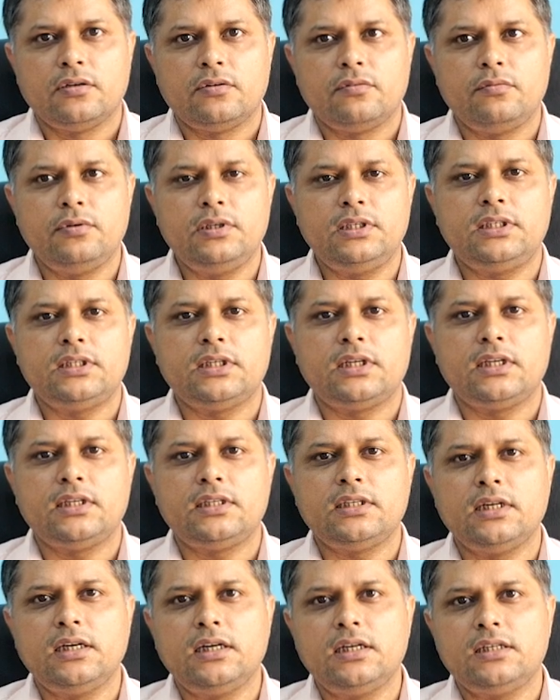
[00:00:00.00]
which
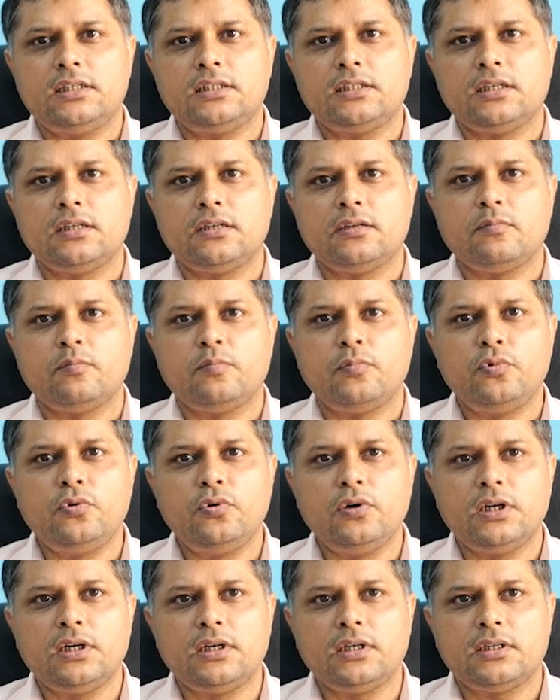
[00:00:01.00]
results in
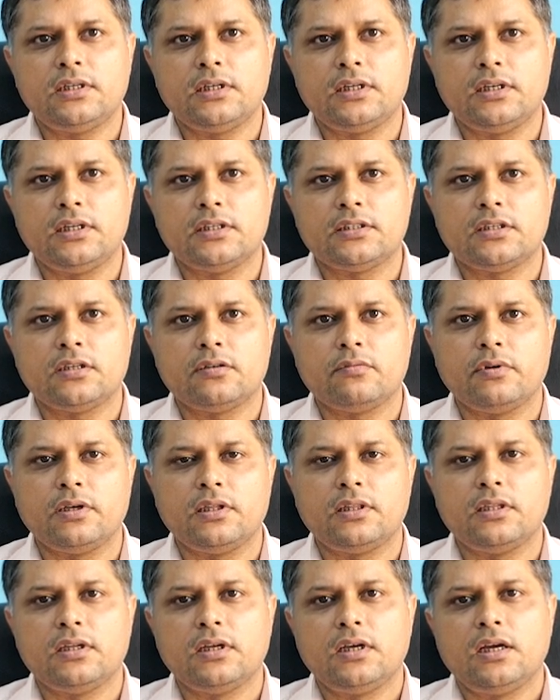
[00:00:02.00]
poor integration with